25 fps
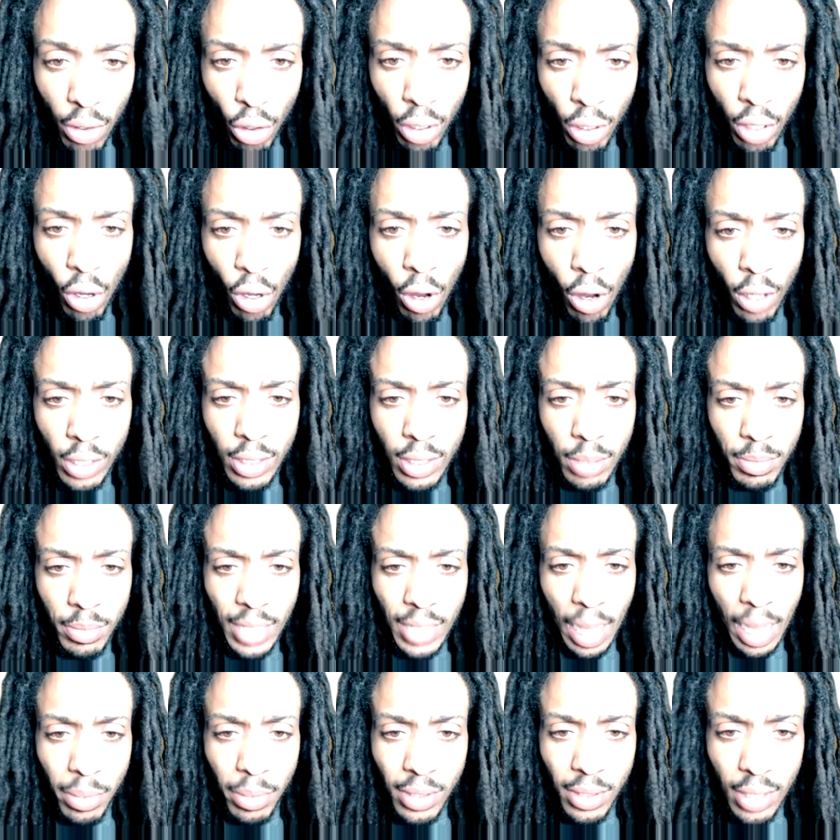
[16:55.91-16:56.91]
or cause some
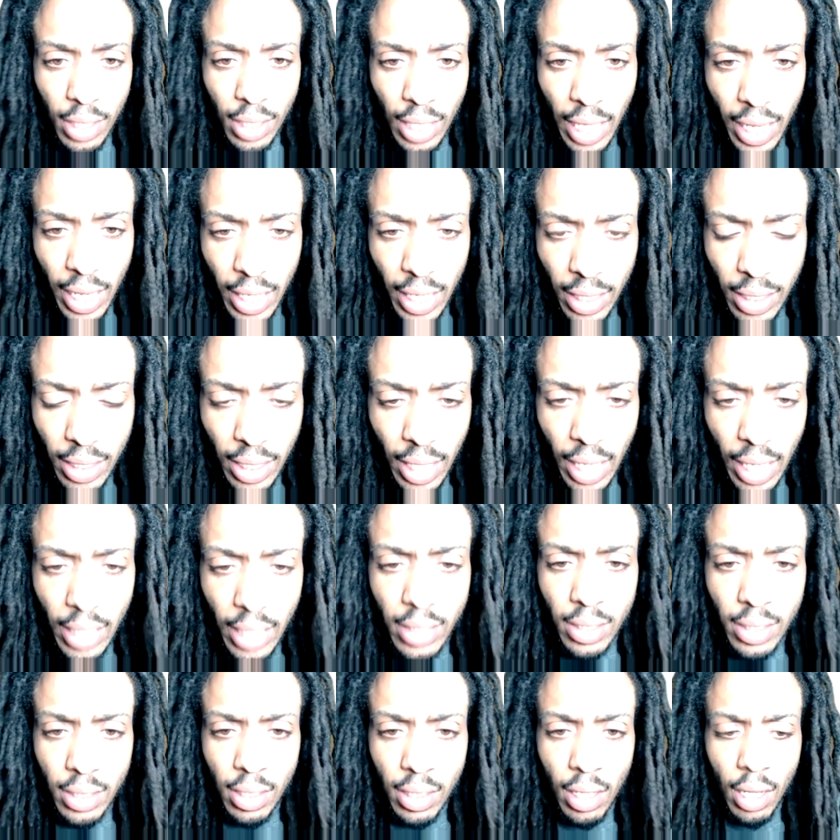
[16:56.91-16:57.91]
type of delay in the
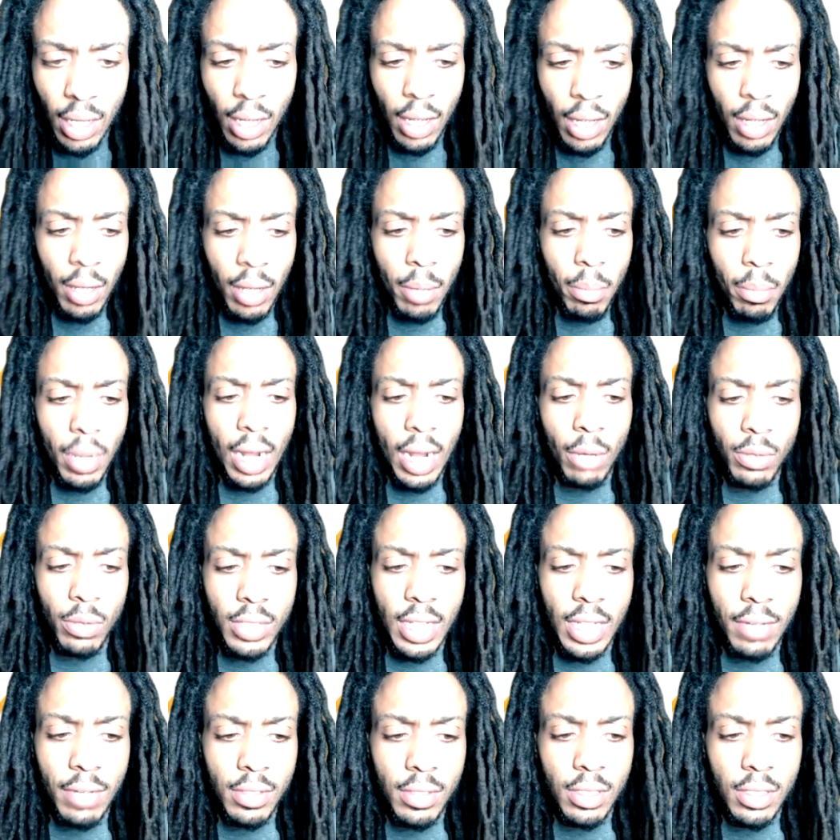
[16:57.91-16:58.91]
case. But I would
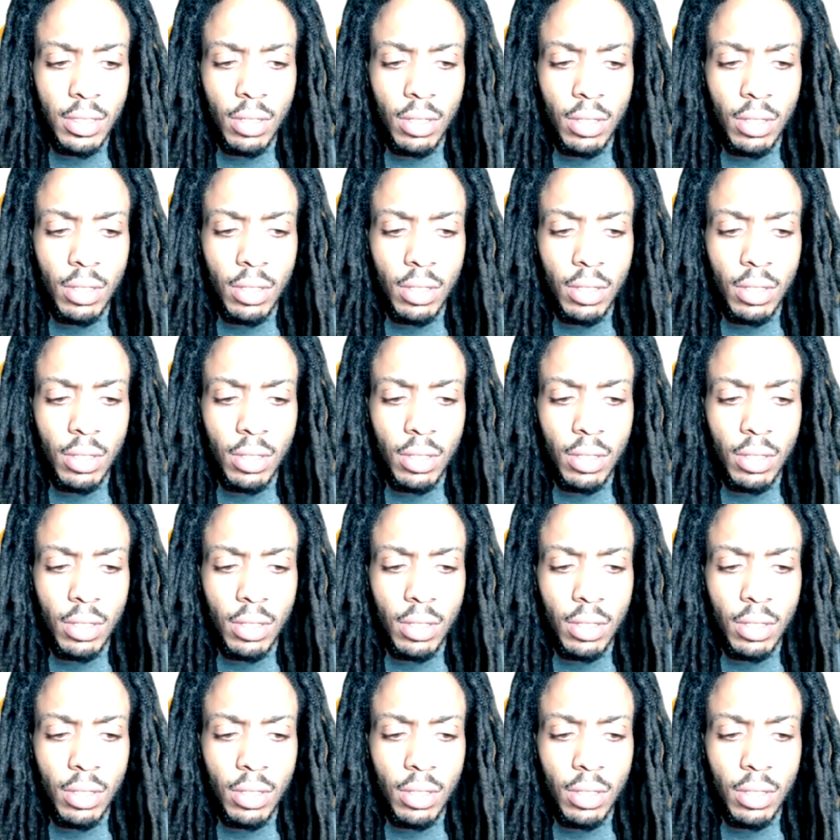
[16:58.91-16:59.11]
definitely do it.